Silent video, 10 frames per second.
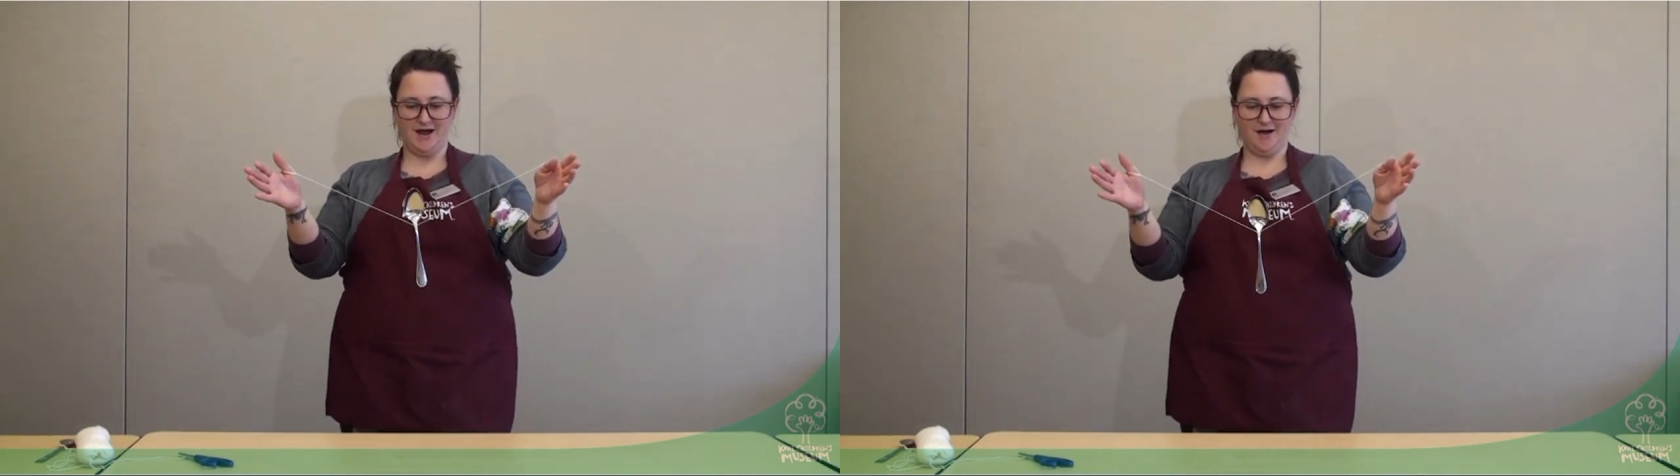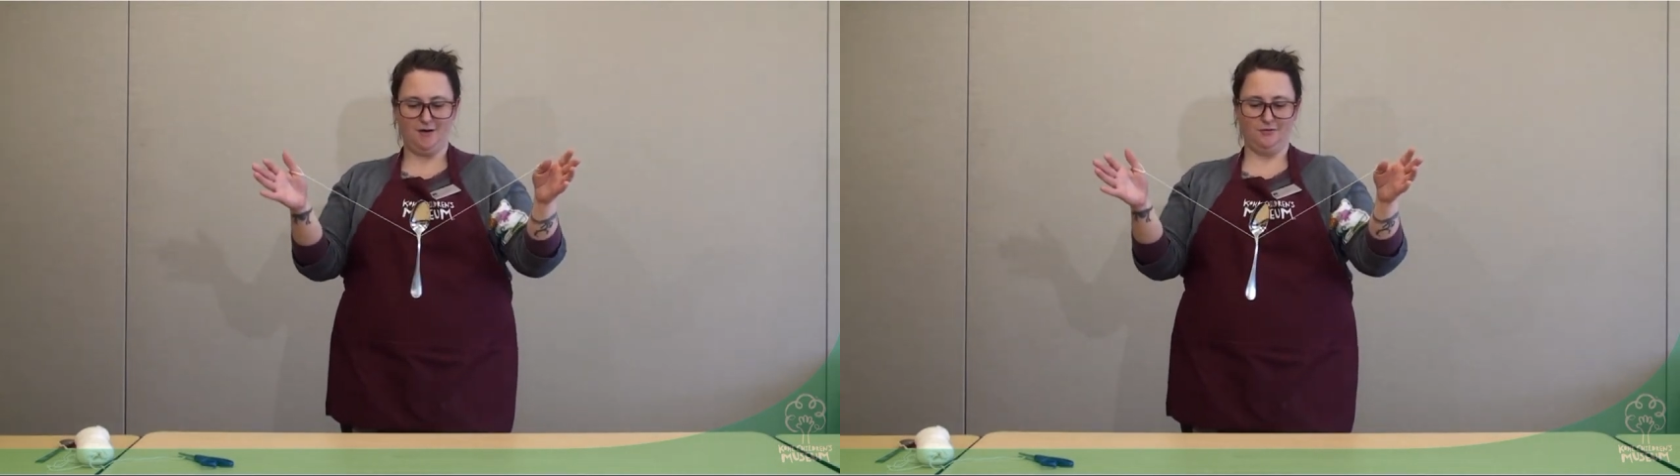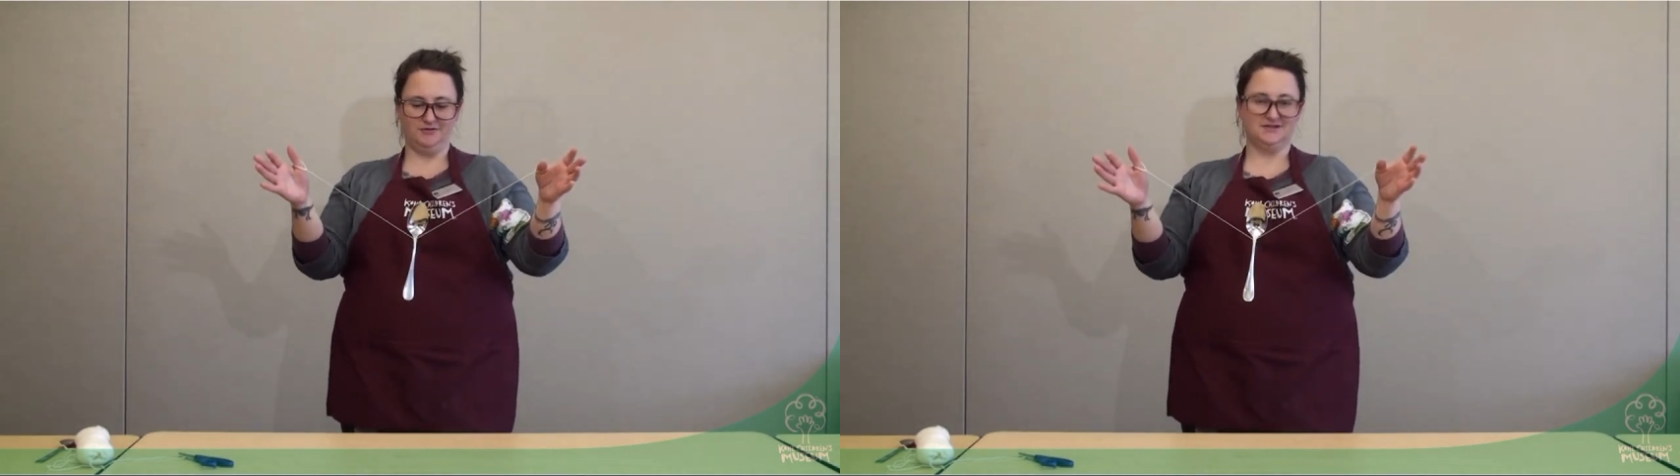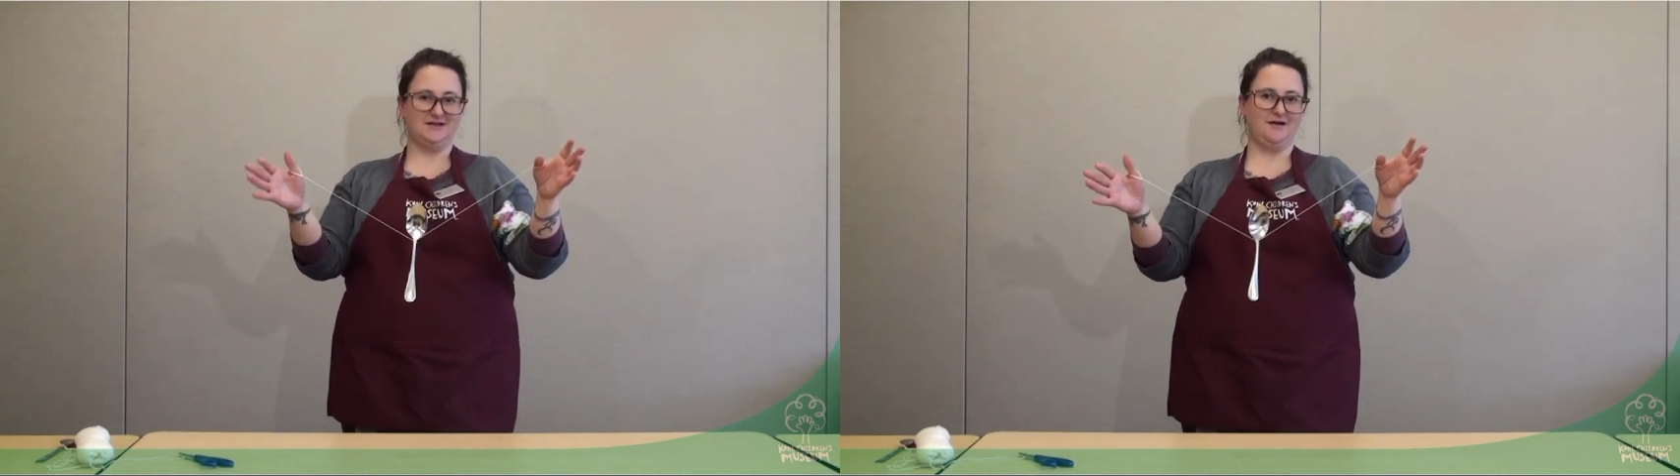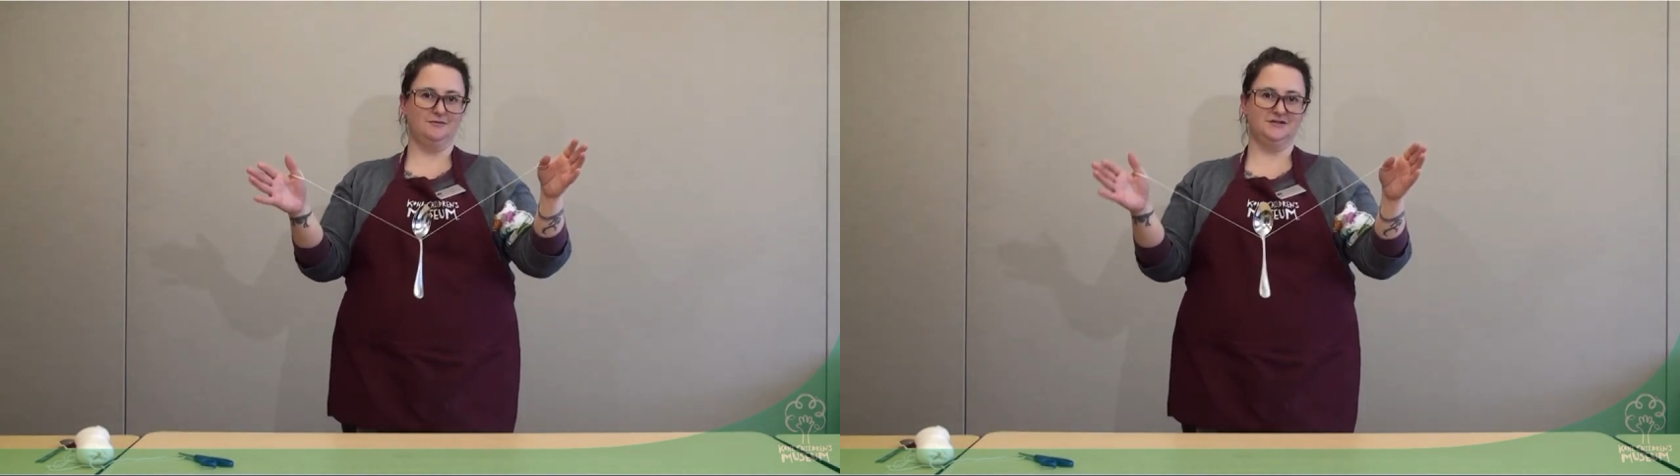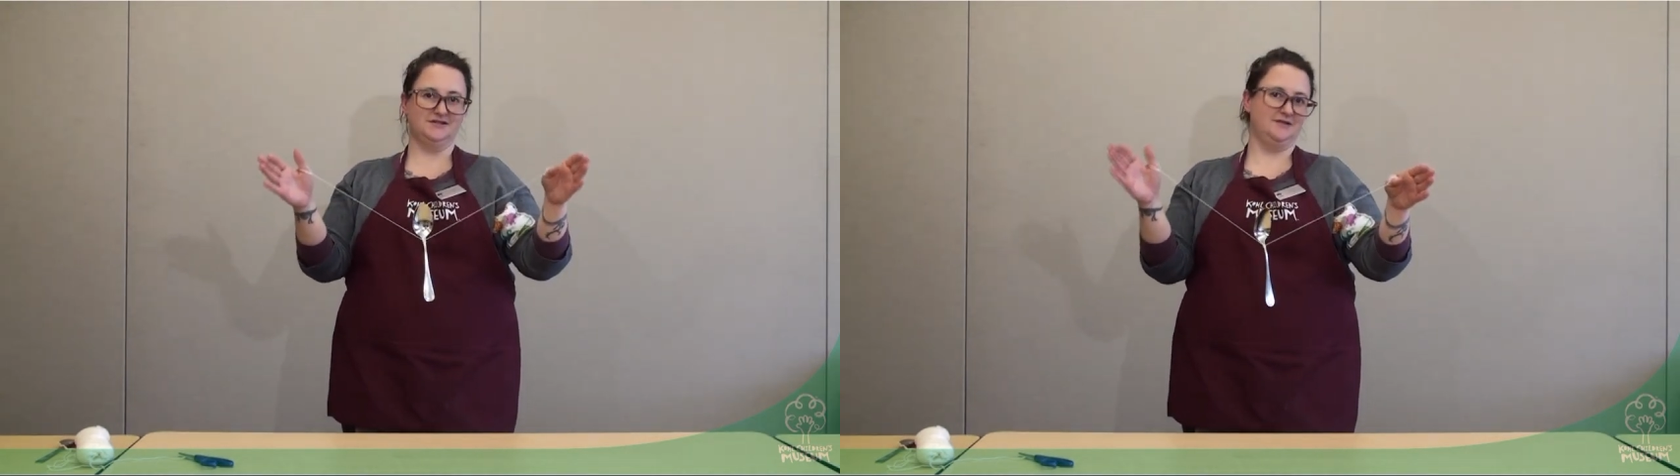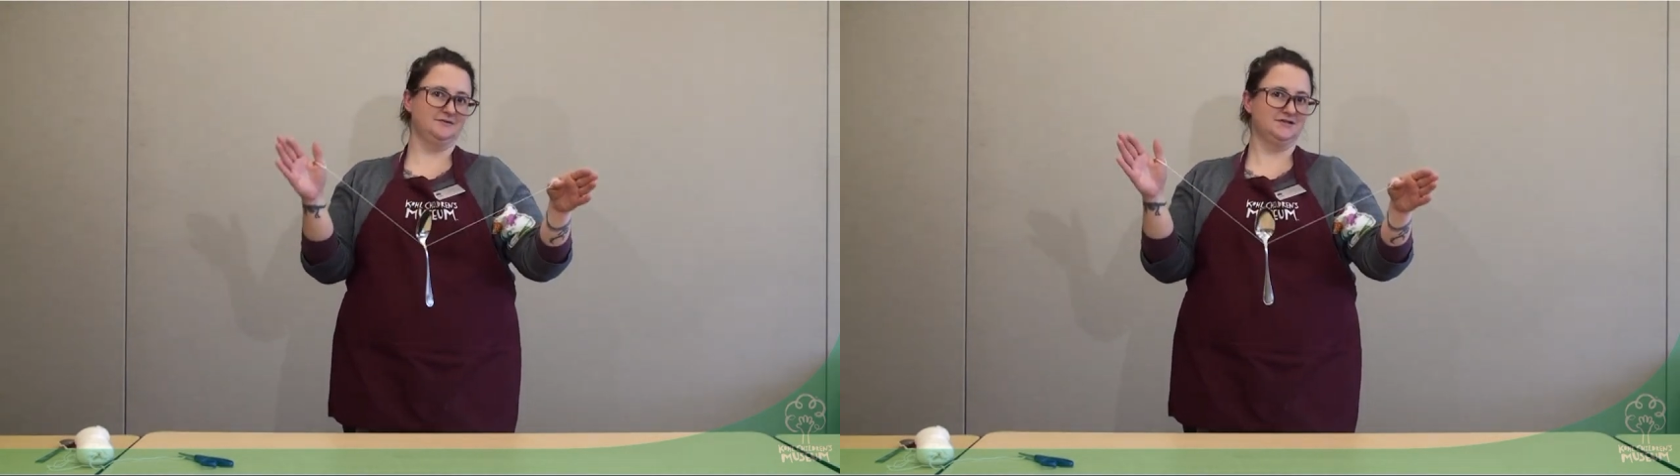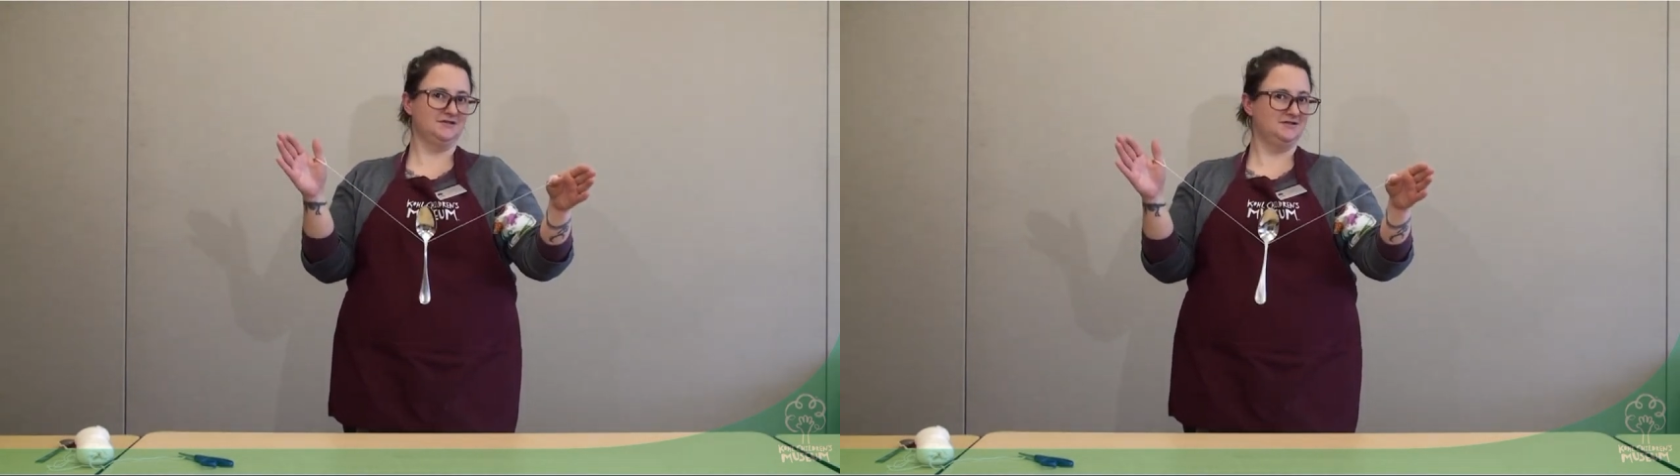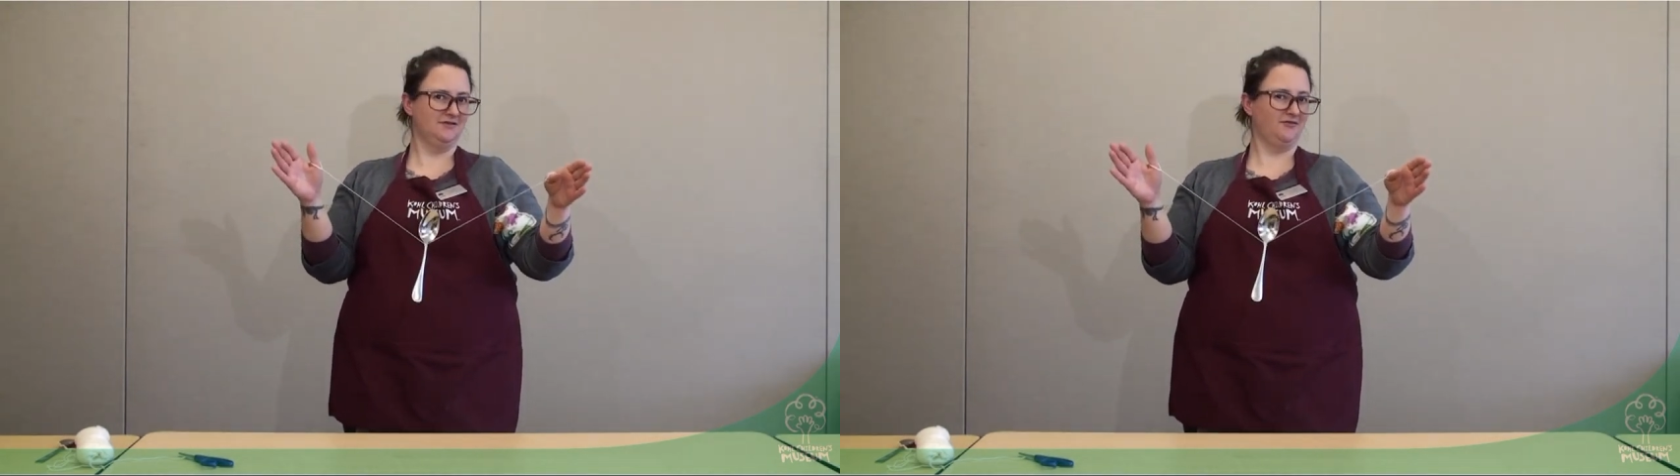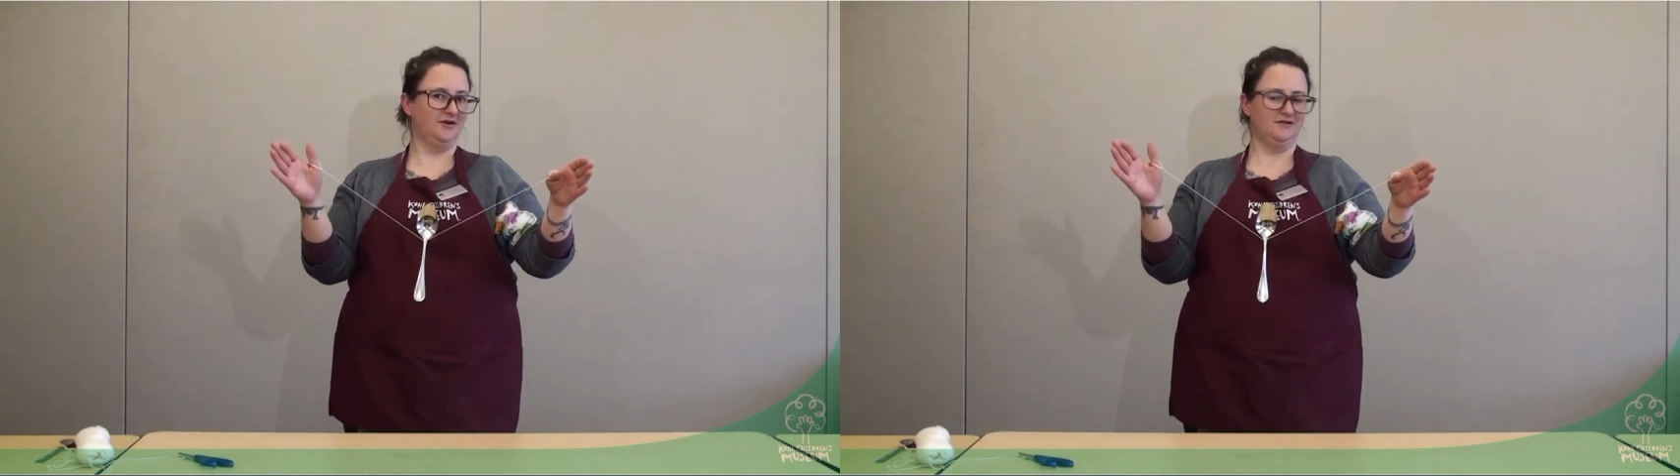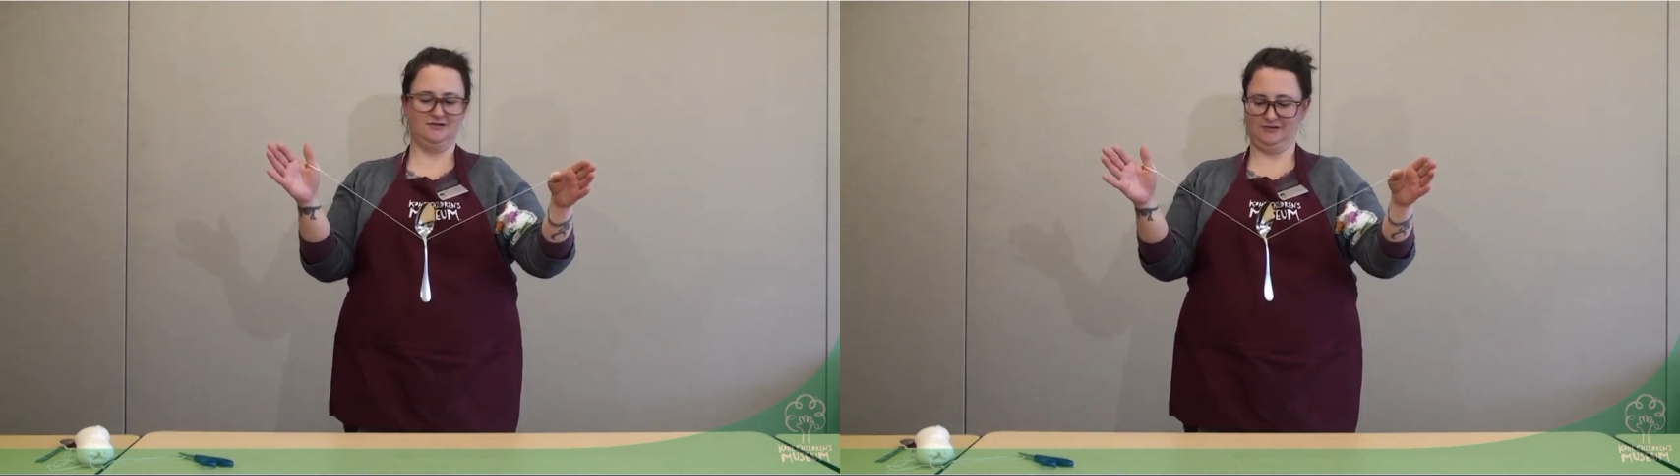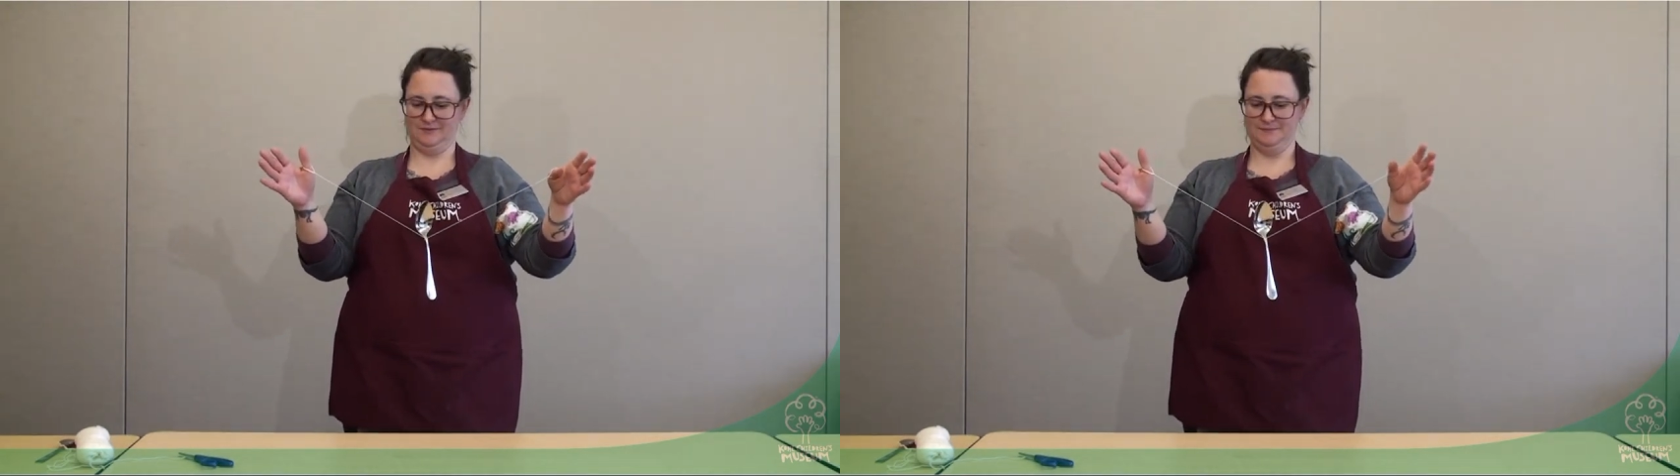how the sound sounds different.